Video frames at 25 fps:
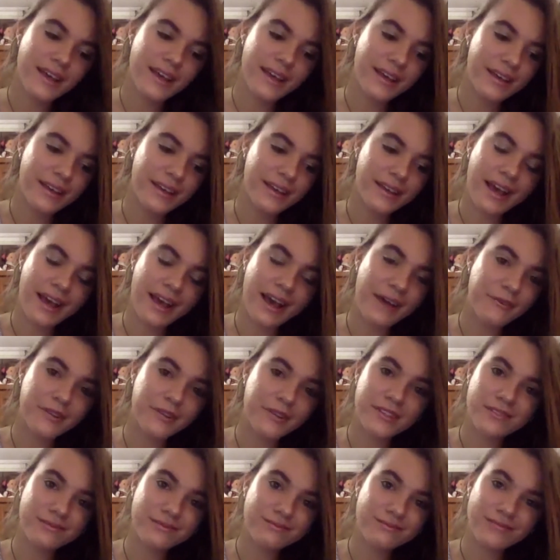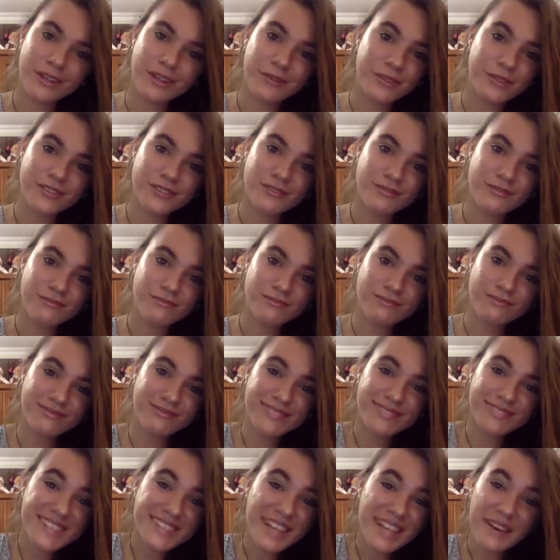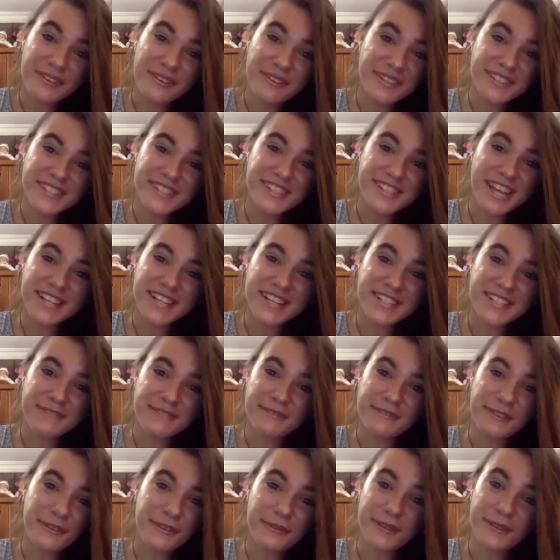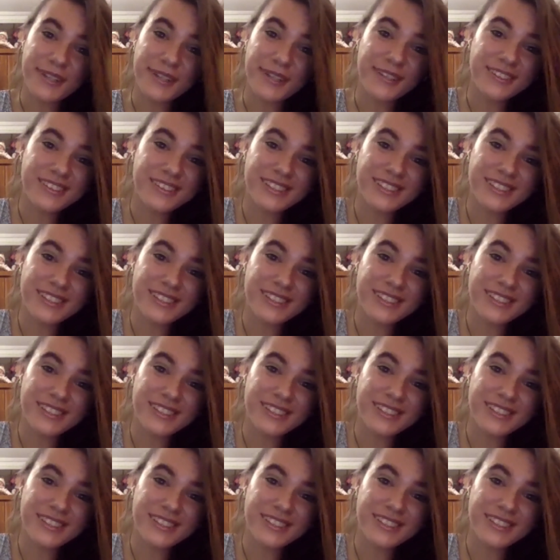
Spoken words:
yeah, I wouldn't change it for the world.